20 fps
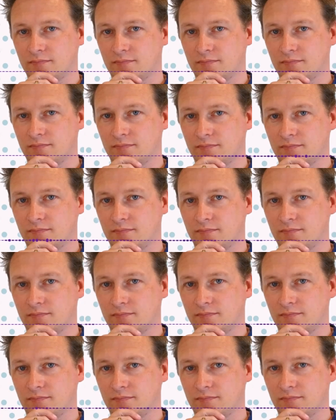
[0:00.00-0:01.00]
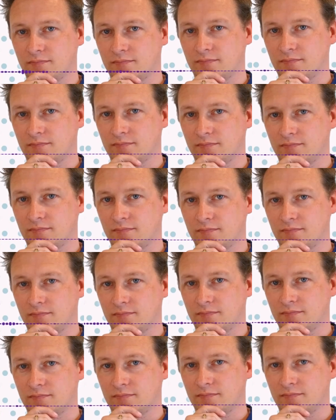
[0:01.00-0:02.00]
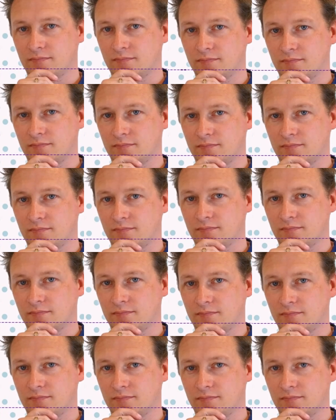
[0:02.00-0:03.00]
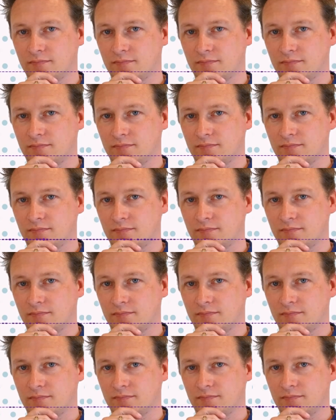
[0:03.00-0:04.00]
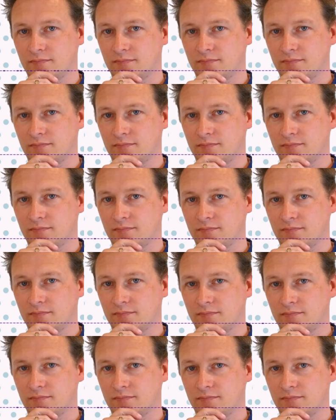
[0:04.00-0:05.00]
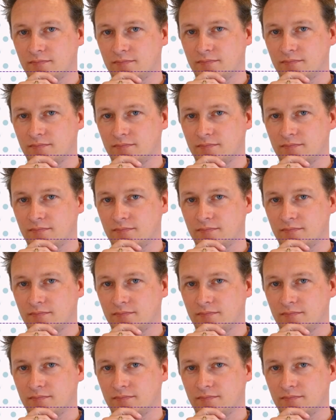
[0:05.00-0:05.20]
And yet when they left this land, they'd find that